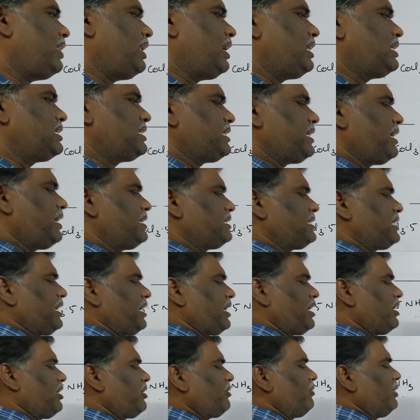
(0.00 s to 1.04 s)
valency and
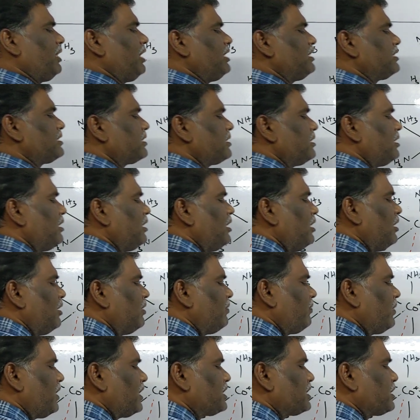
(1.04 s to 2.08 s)
secondary valency?
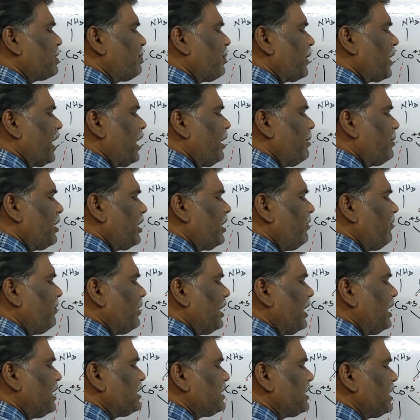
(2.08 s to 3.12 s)
First, primary
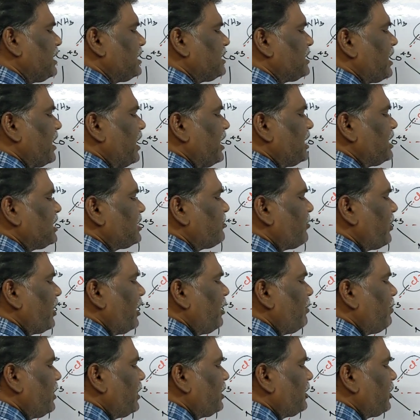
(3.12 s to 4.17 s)
valency is
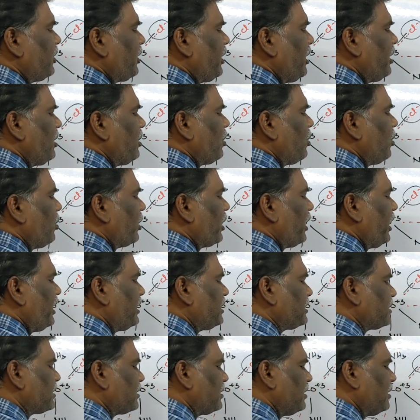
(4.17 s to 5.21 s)
satisfied by 3
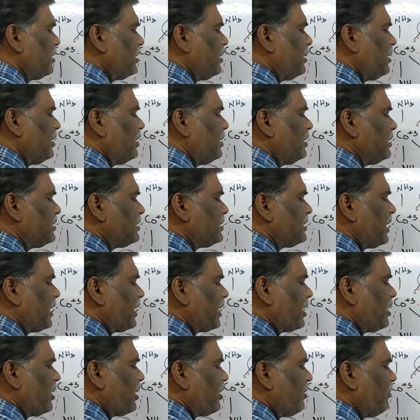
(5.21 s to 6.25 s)
chlorides.
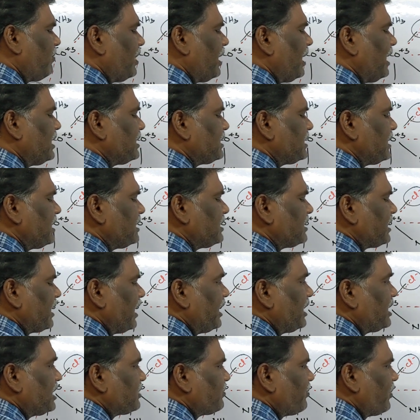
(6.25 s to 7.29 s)
Secondary valency is
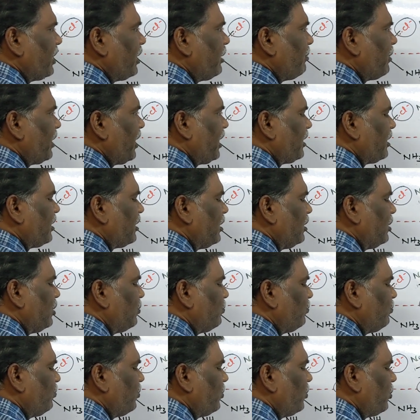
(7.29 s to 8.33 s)
satisfied by
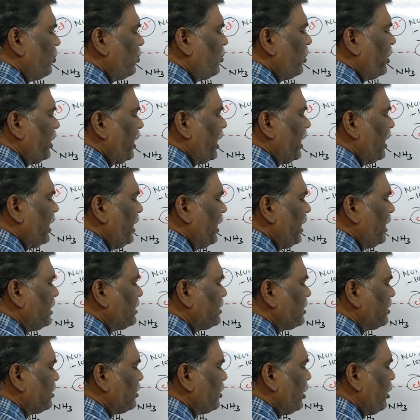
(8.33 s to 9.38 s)
4
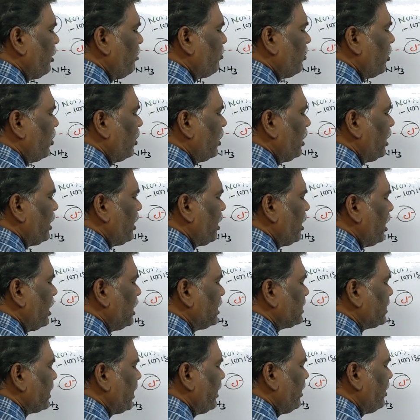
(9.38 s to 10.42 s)
NH3
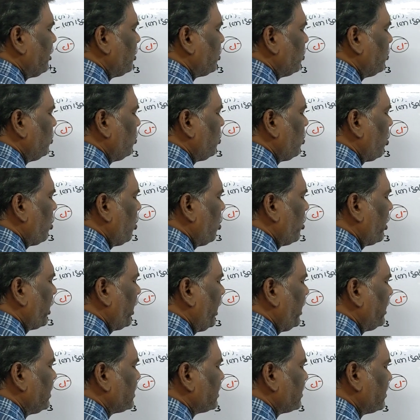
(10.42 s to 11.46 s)
molecules and 2
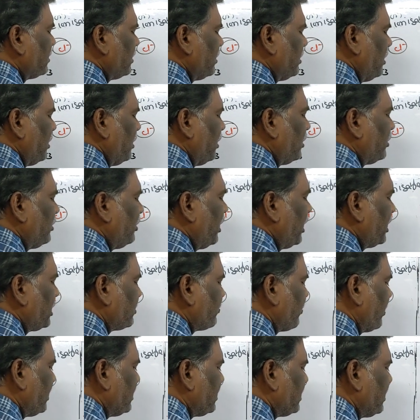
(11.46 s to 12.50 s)
chlorides.
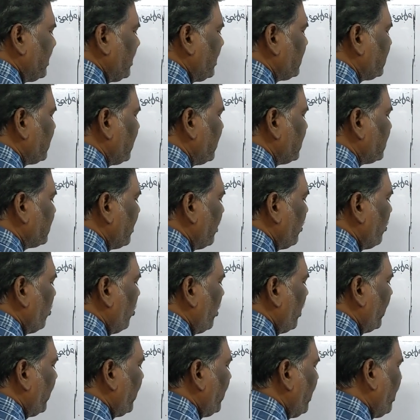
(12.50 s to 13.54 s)
That's why 6 is the
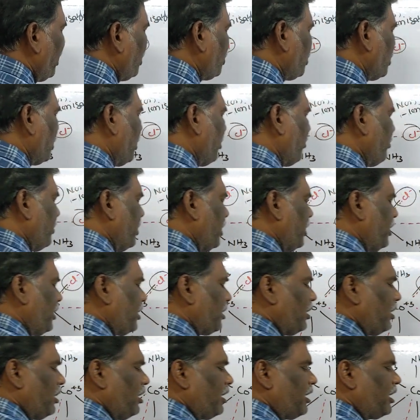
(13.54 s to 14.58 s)
coordination number
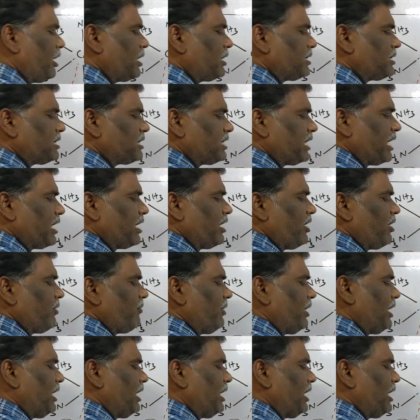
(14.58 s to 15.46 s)
or secondary